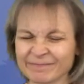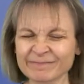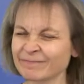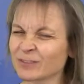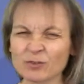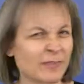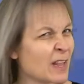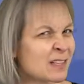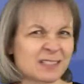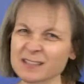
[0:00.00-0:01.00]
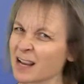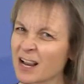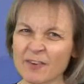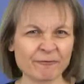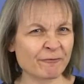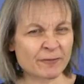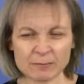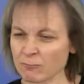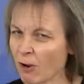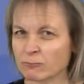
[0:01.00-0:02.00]
A lot of people said, I
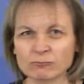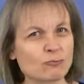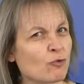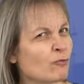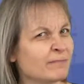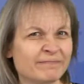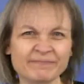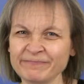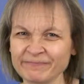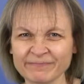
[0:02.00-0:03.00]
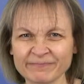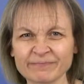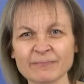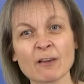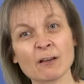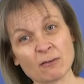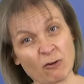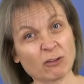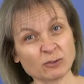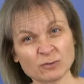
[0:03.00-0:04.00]
do not feel safe when I cross the road,
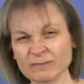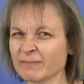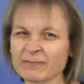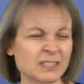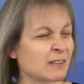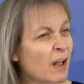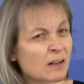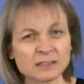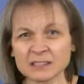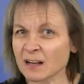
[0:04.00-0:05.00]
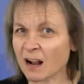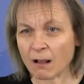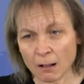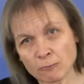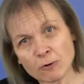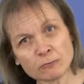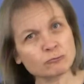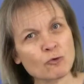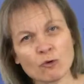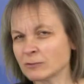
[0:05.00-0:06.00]
and I do not feel safe
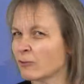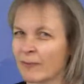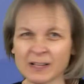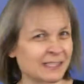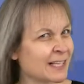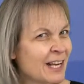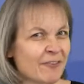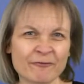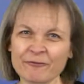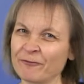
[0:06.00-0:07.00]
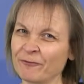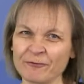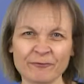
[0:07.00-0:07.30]
when cycling across the road.